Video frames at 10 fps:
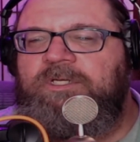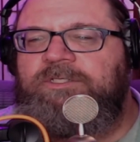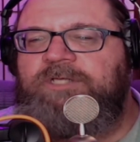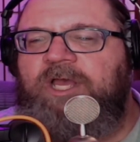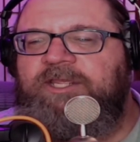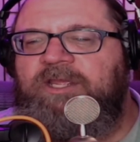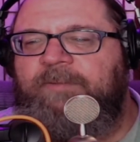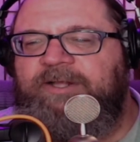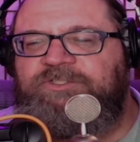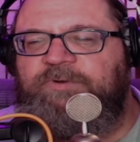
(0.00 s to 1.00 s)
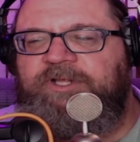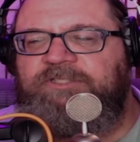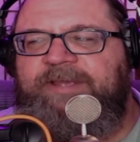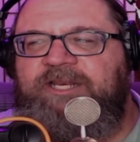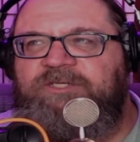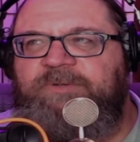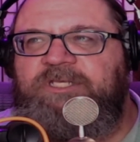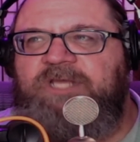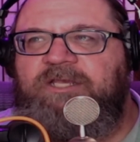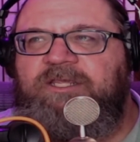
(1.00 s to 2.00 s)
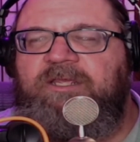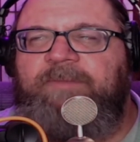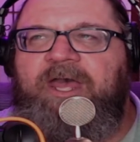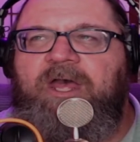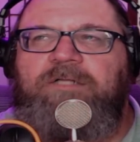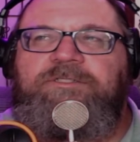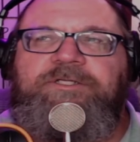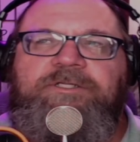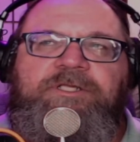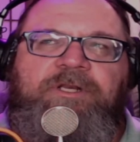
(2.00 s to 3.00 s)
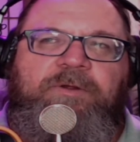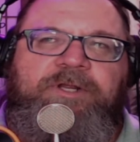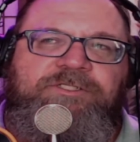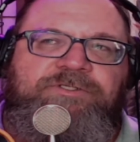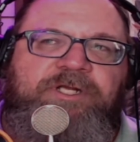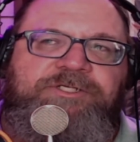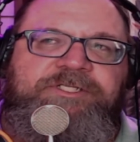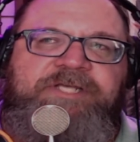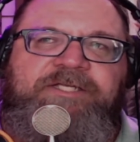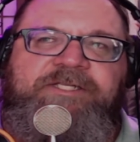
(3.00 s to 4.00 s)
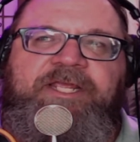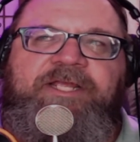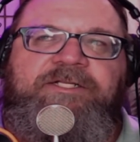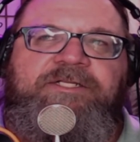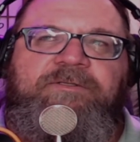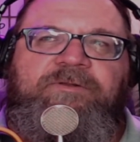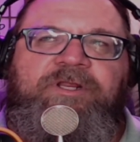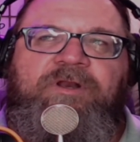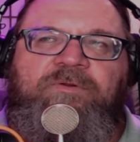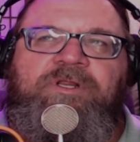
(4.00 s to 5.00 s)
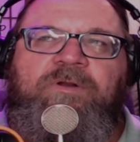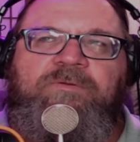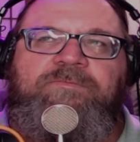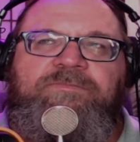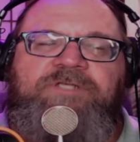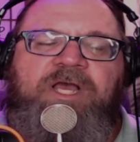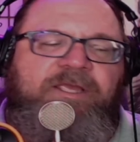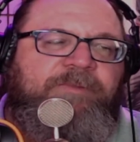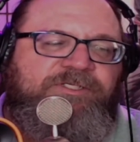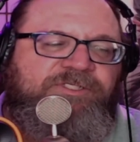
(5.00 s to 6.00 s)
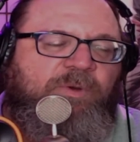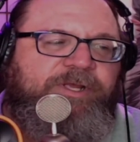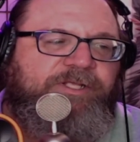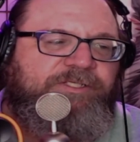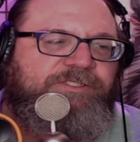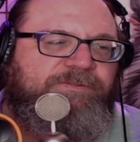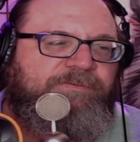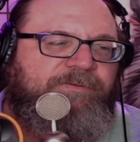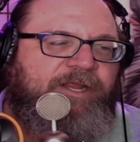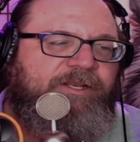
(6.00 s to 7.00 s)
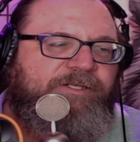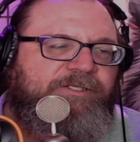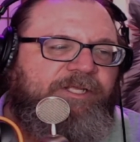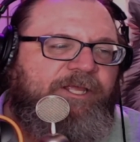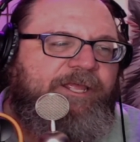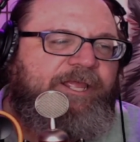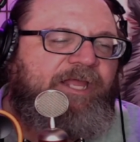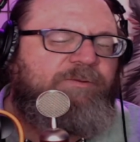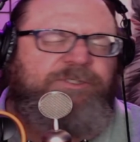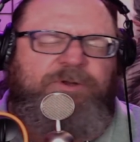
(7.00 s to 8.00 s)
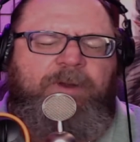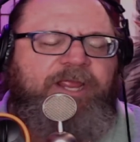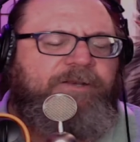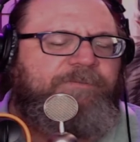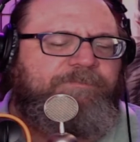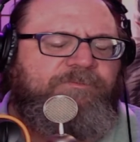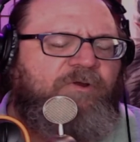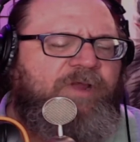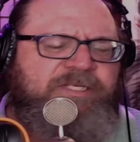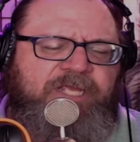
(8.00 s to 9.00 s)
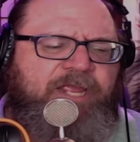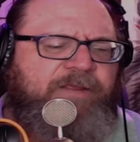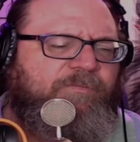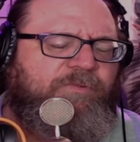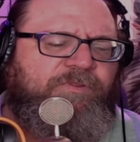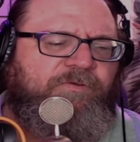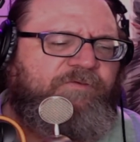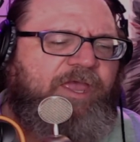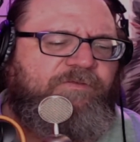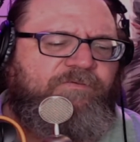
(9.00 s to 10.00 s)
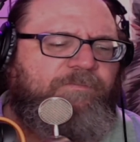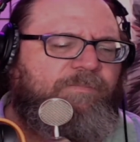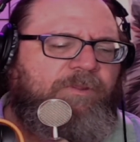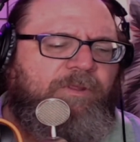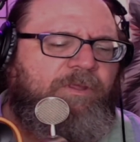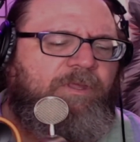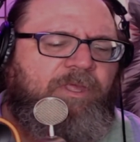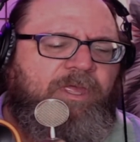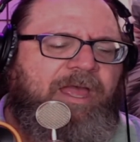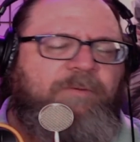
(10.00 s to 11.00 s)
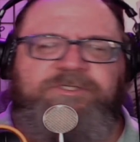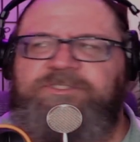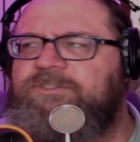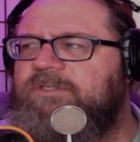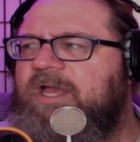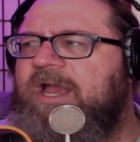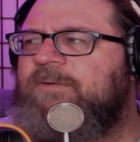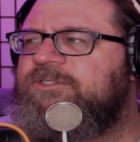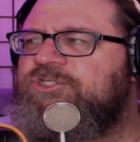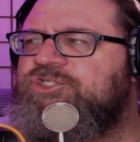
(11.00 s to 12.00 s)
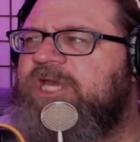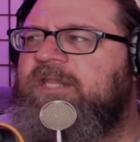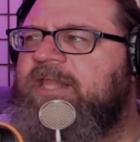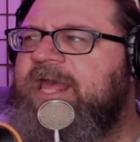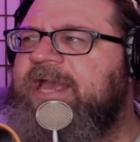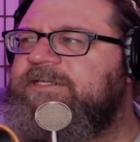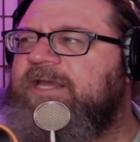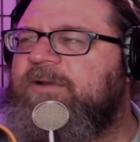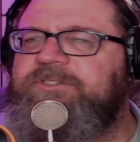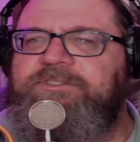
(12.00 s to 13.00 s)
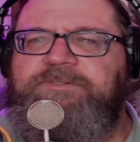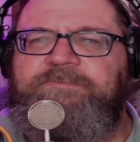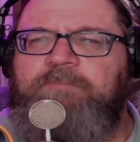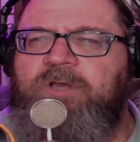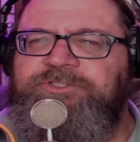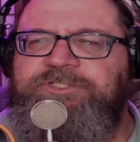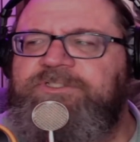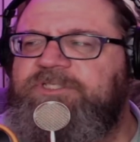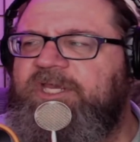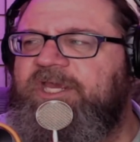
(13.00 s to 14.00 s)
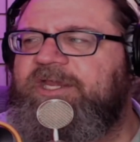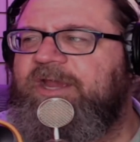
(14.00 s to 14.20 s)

talking about soils management, talking about, construction technique, talking about soils, right? It was great day with those guys. I was jet lagged. I was motion sick.